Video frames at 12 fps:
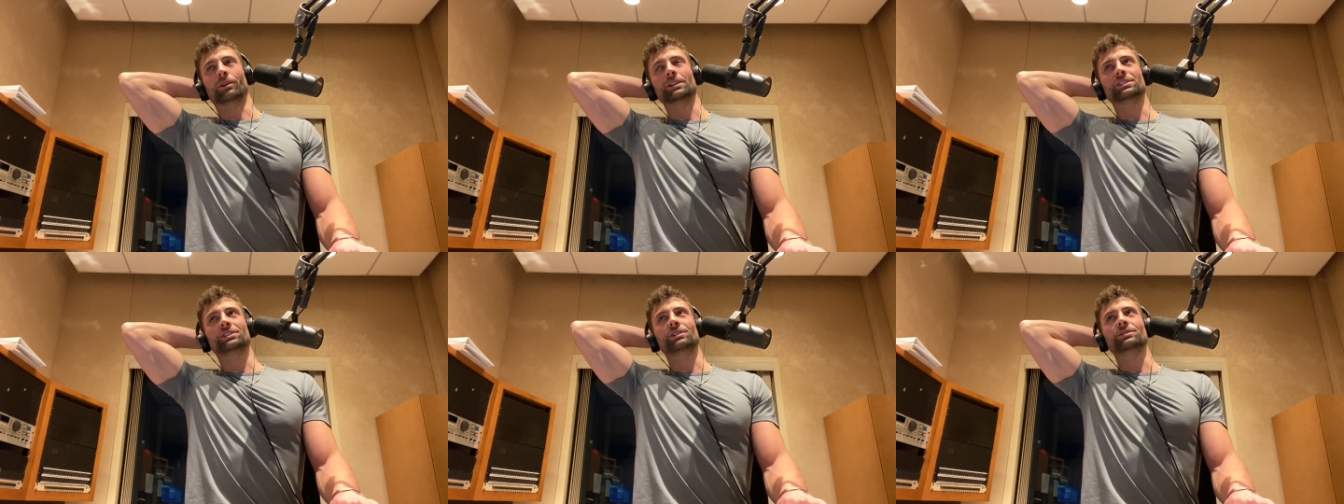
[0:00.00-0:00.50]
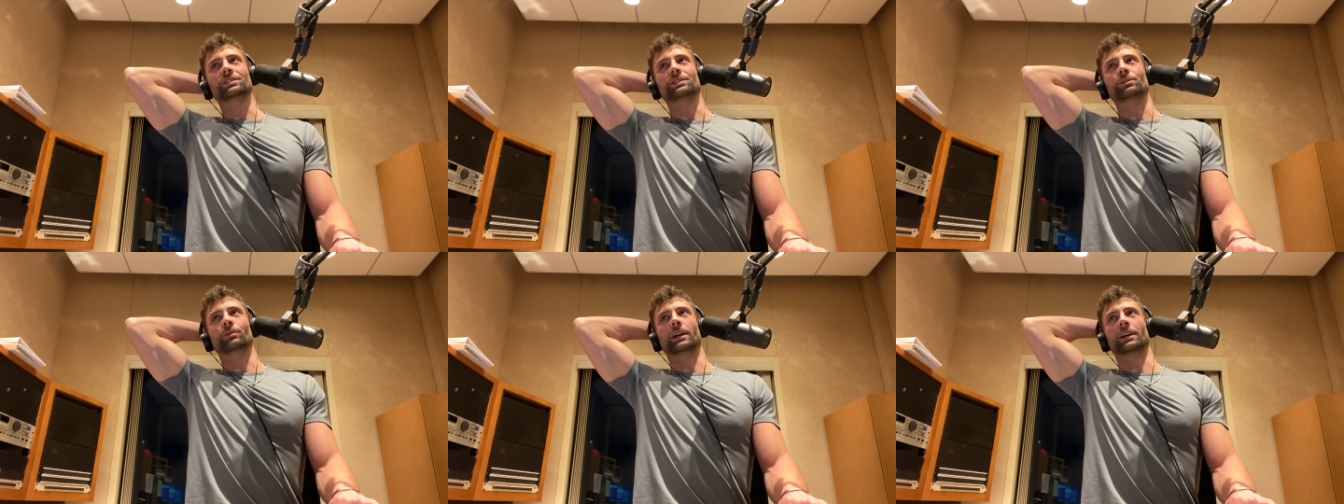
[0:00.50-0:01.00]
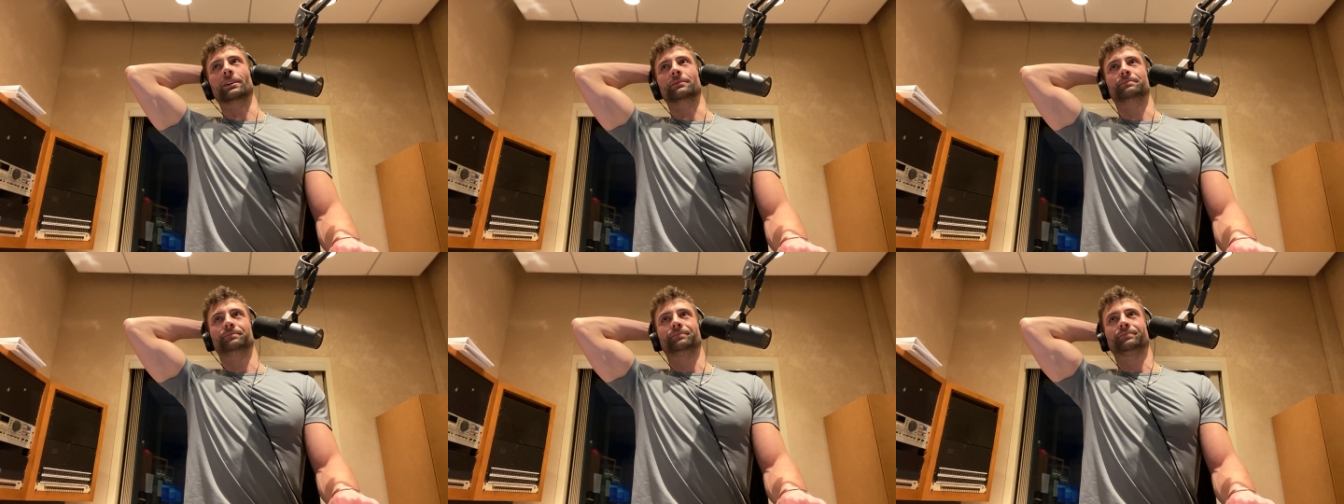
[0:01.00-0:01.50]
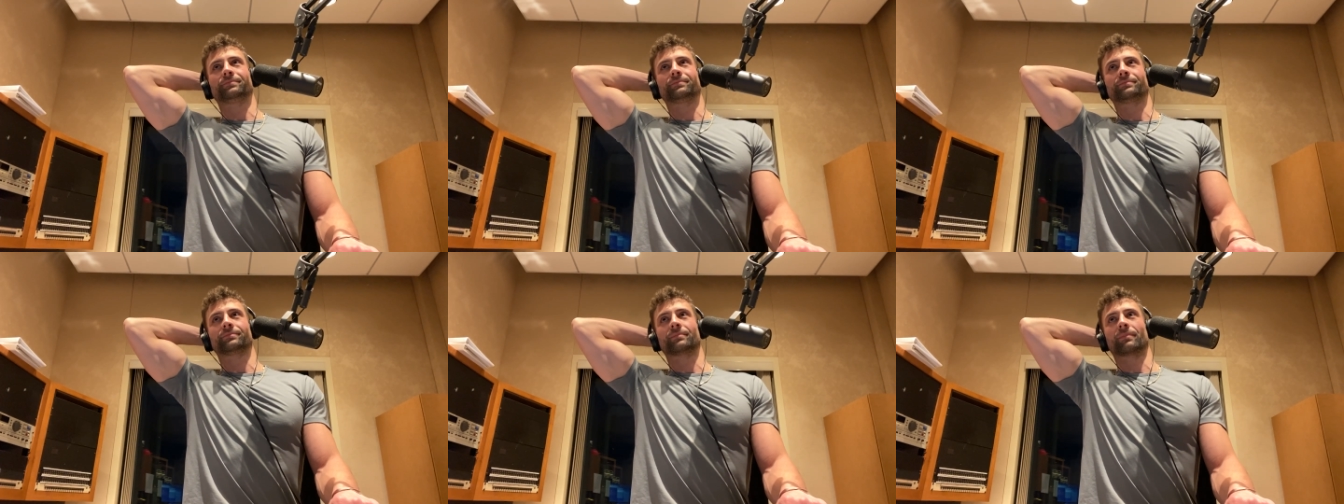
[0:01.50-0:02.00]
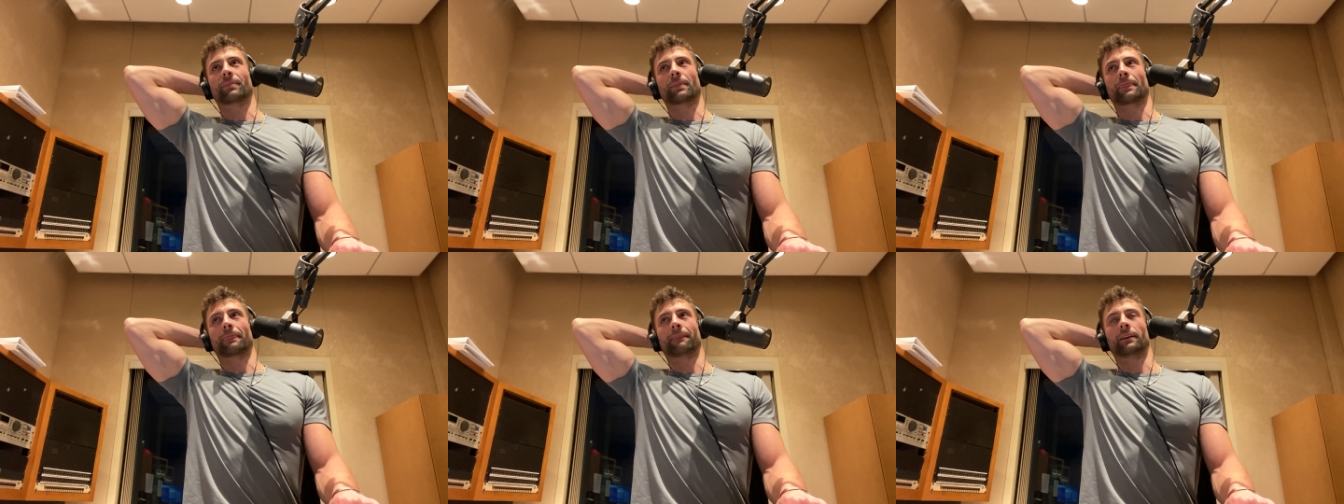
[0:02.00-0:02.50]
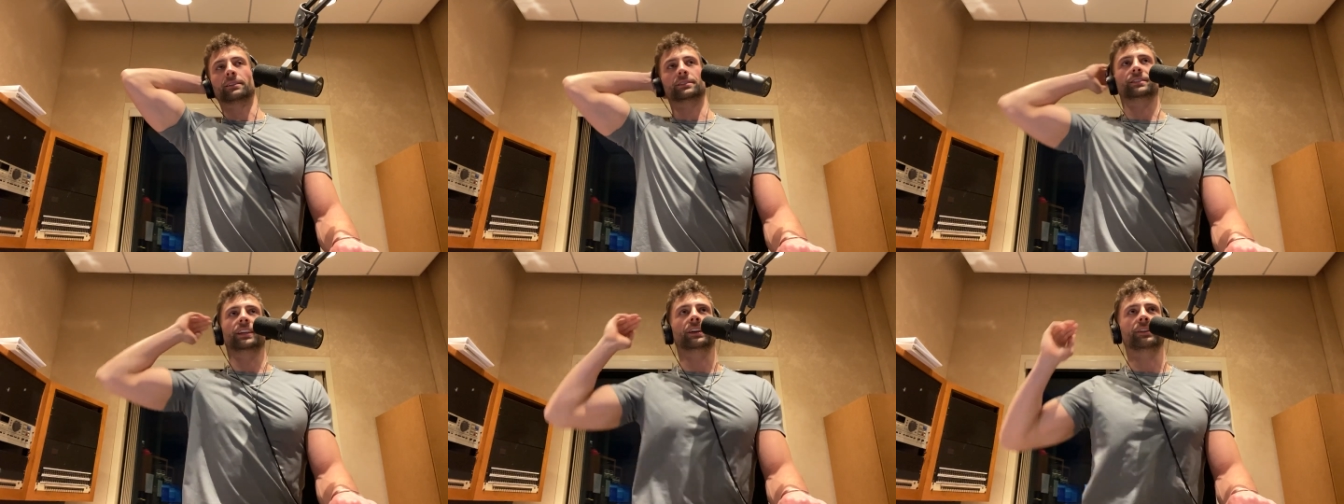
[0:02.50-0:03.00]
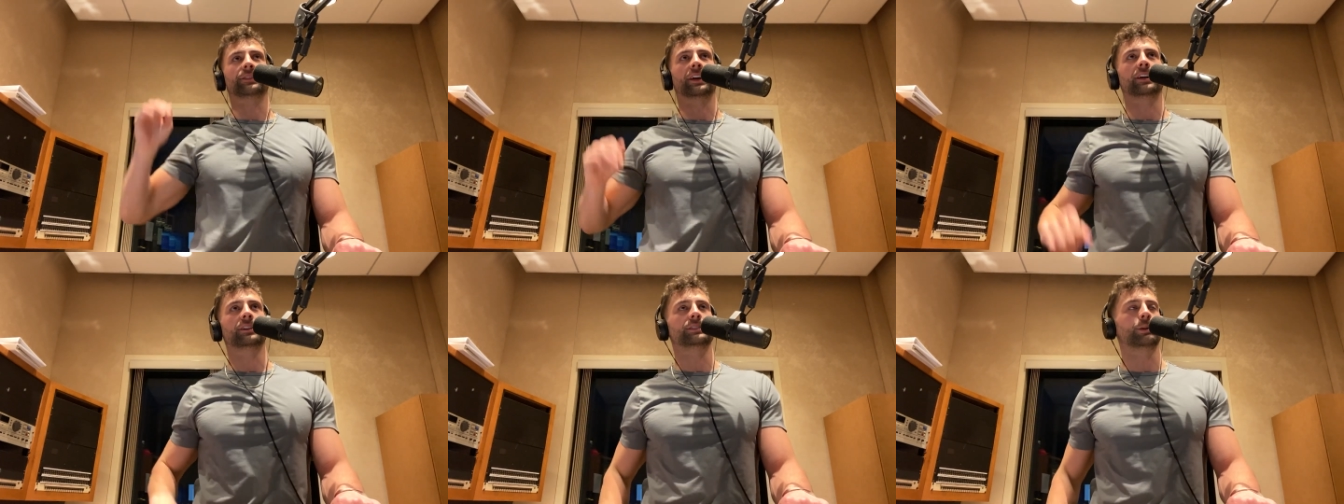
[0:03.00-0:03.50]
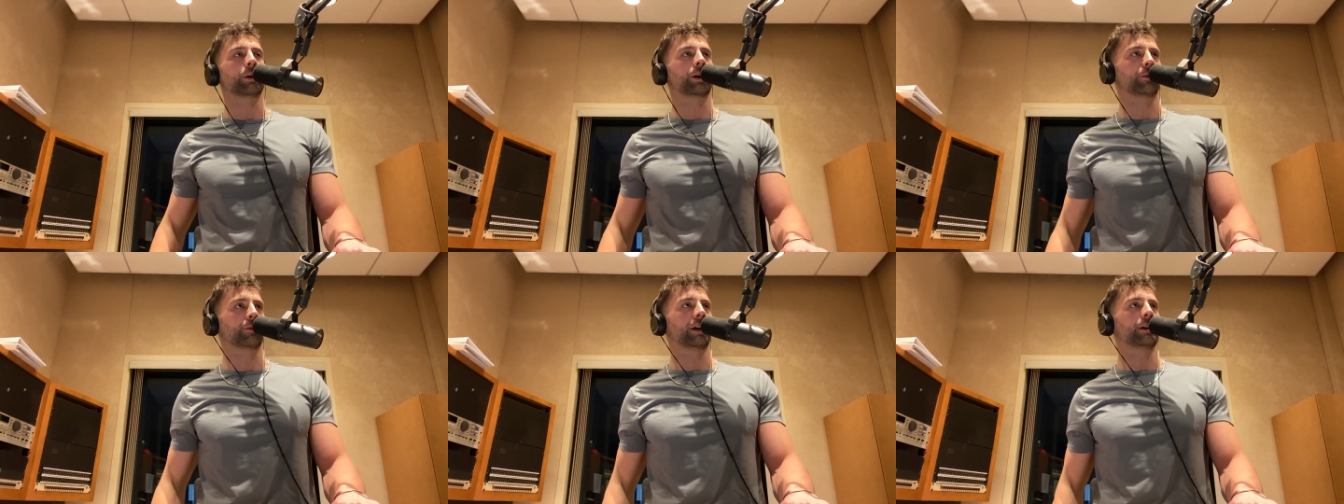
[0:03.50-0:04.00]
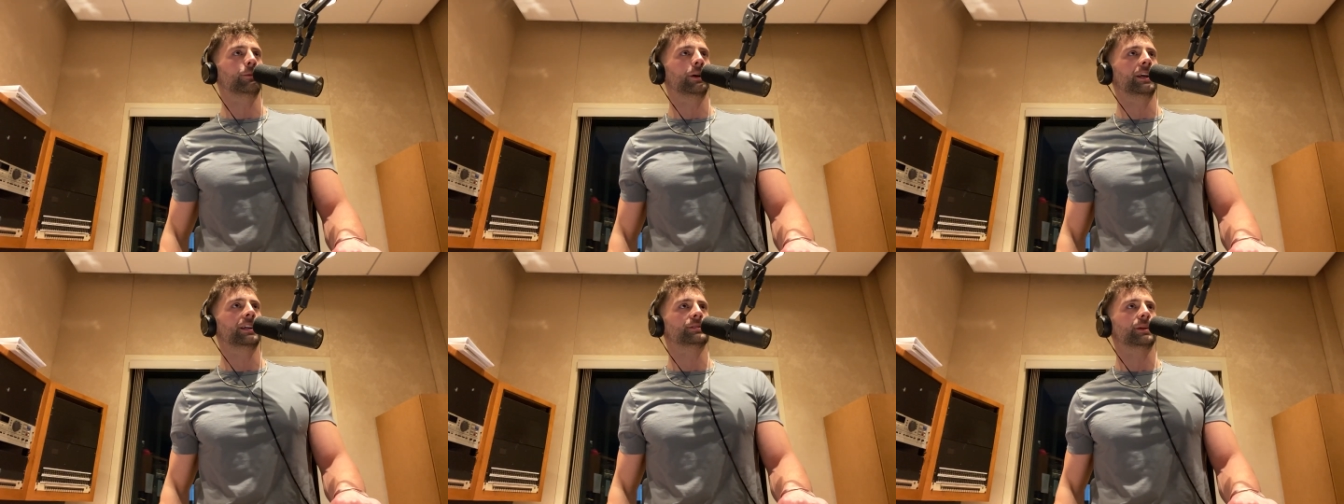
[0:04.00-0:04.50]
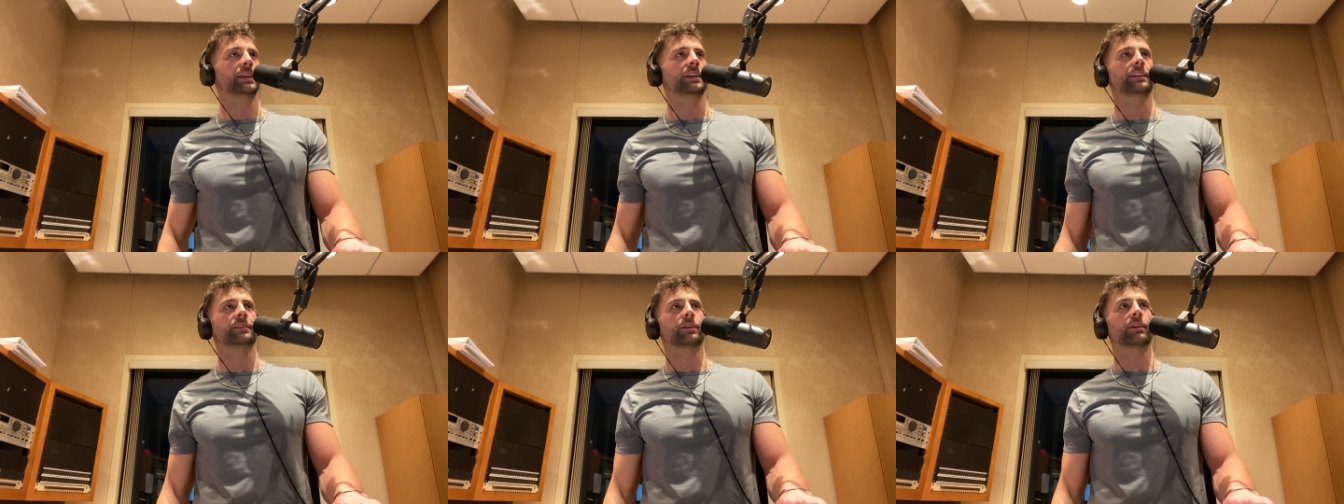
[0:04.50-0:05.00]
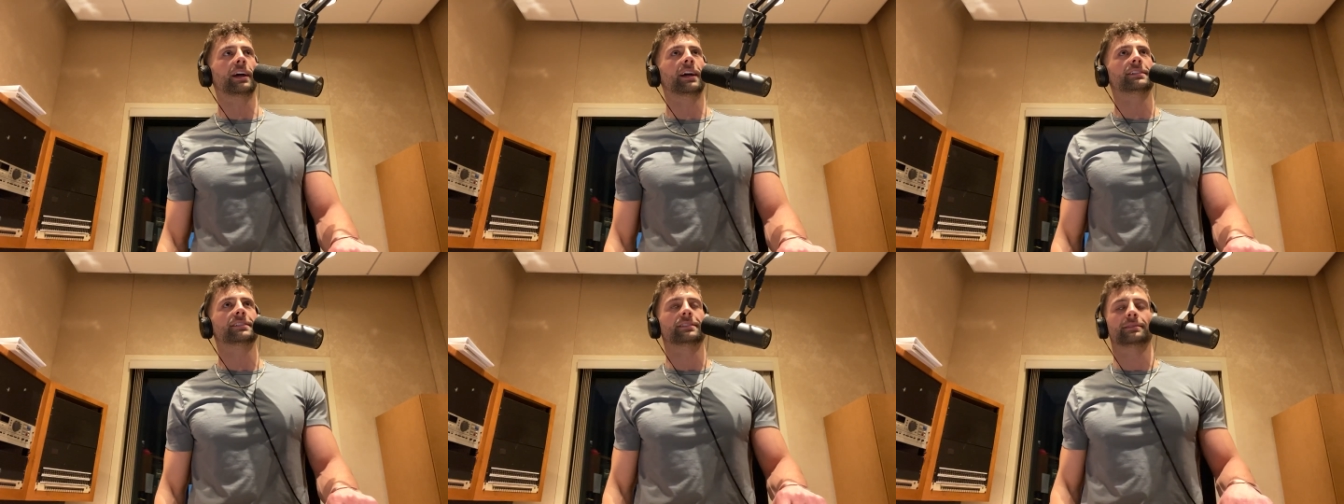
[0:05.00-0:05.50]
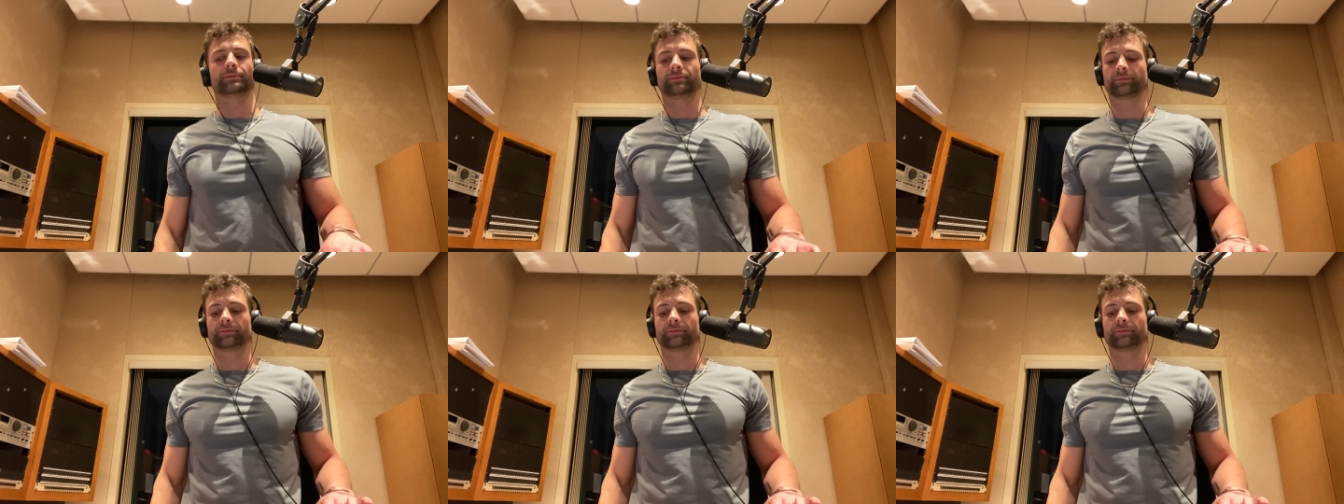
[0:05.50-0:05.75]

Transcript: what shoes are you wearing? Steel toes? You wearing red wings while you cut the grass?